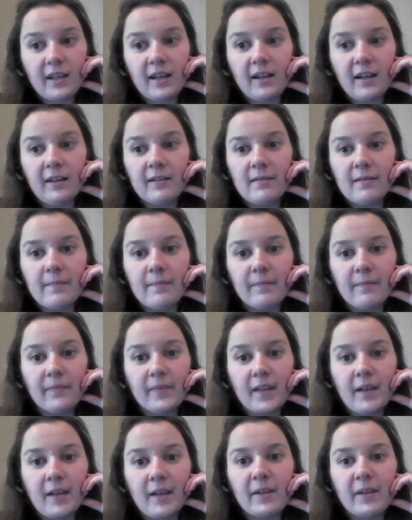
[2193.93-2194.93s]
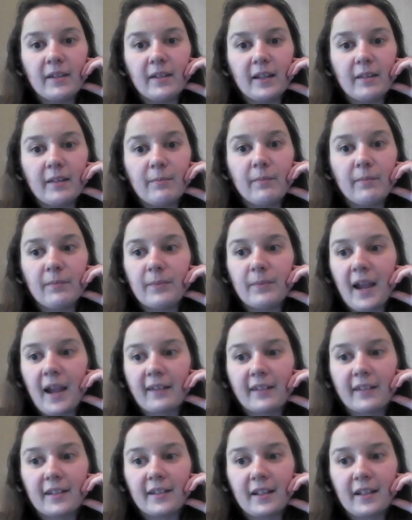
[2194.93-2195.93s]
I mean, like
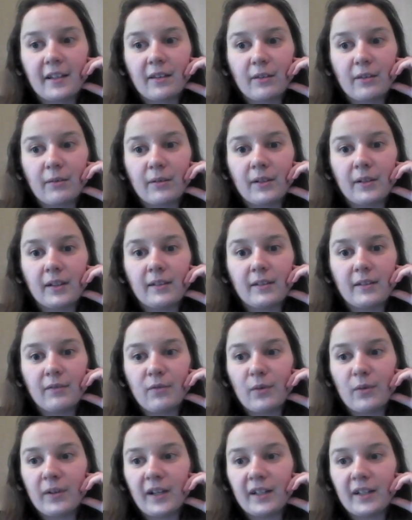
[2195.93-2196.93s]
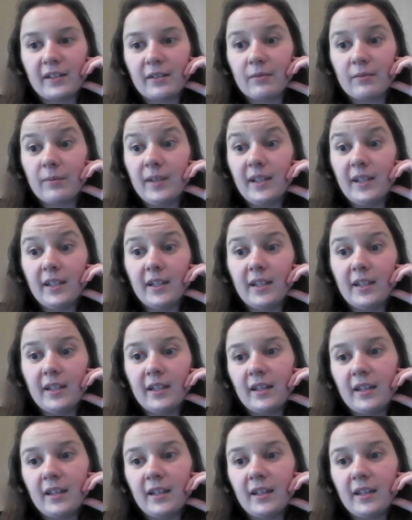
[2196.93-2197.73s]
practicing 3 to 4 nights a week.